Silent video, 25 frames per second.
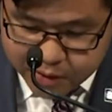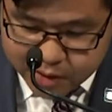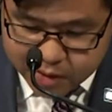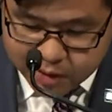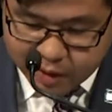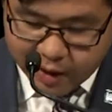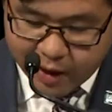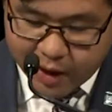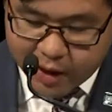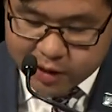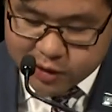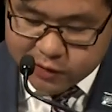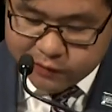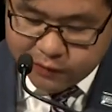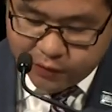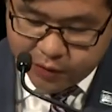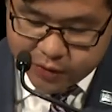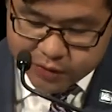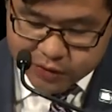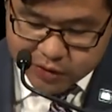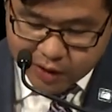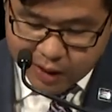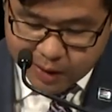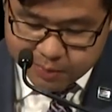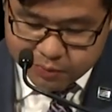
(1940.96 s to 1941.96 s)
There has, for
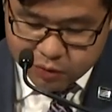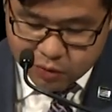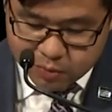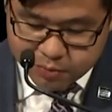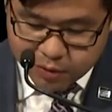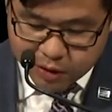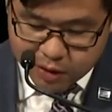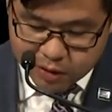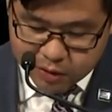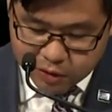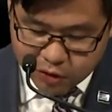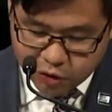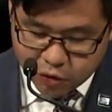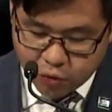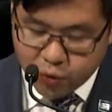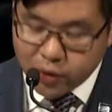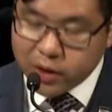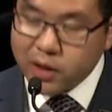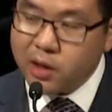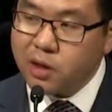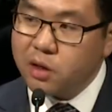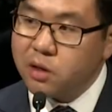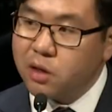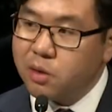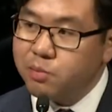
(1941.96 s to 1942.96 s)
example, been
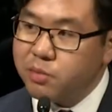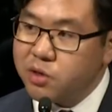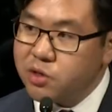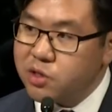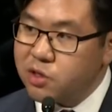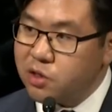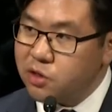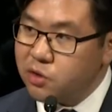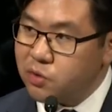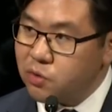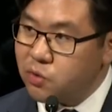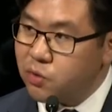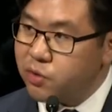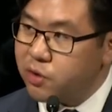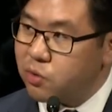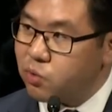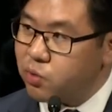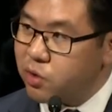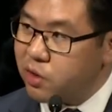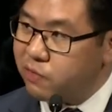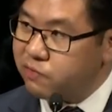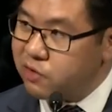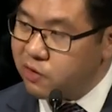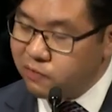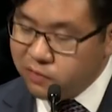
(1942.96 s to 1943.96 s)
curricular material that
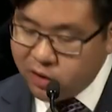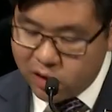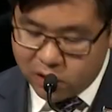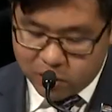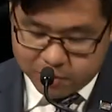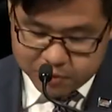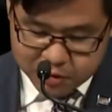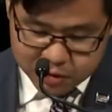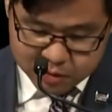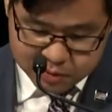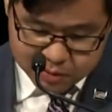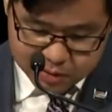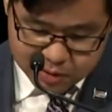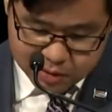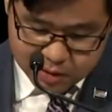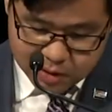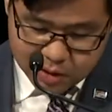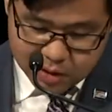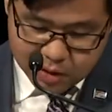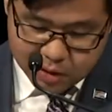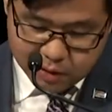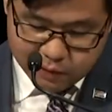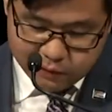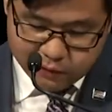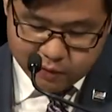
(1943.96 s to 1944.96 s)
we have developed
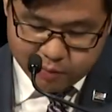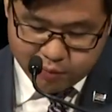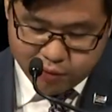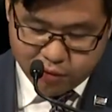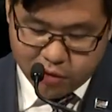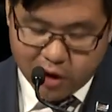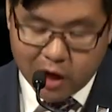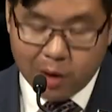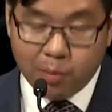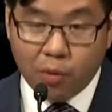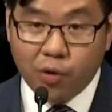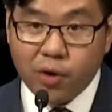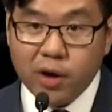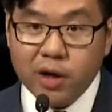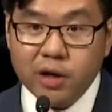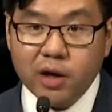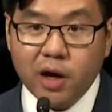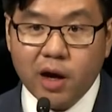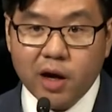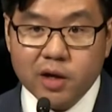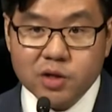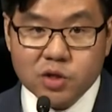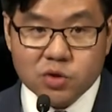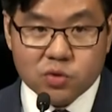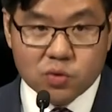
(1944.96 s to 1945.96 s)
for primary and
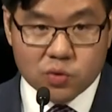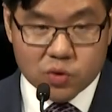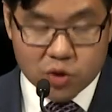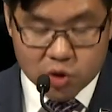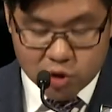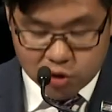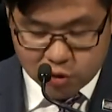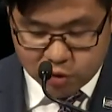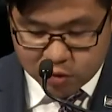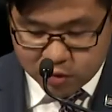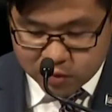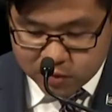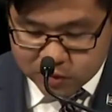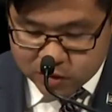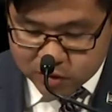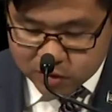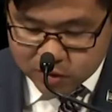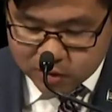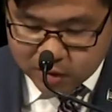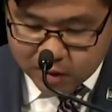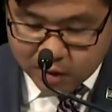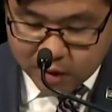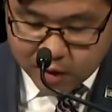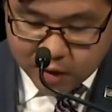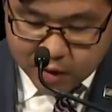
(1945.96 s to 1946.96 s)
high school
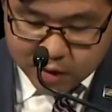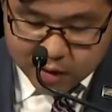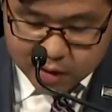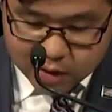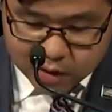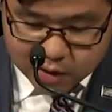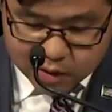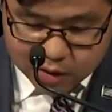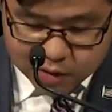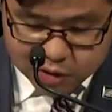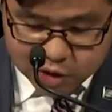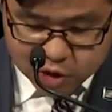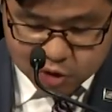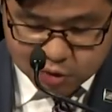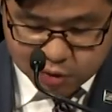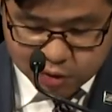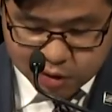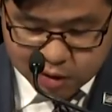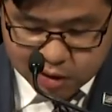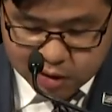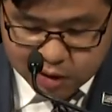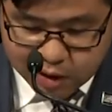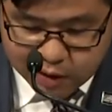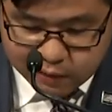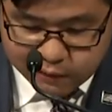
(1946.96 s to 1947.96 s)
students in
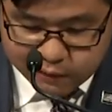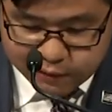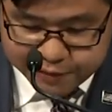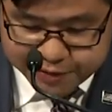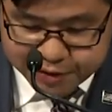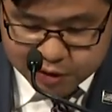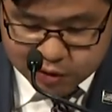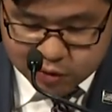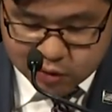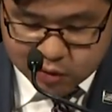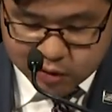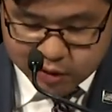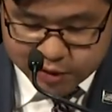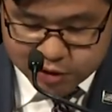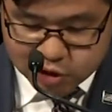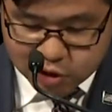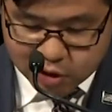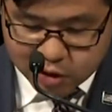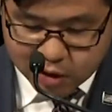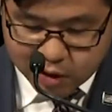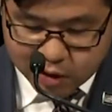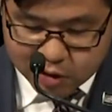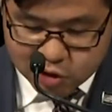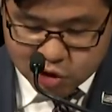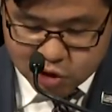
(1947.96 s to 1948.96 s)
history and physical
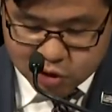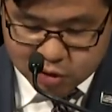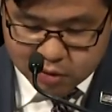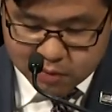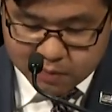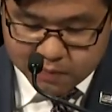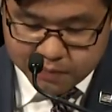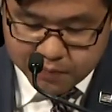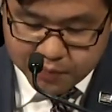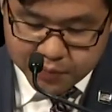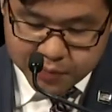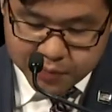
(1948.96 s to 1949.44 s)
education.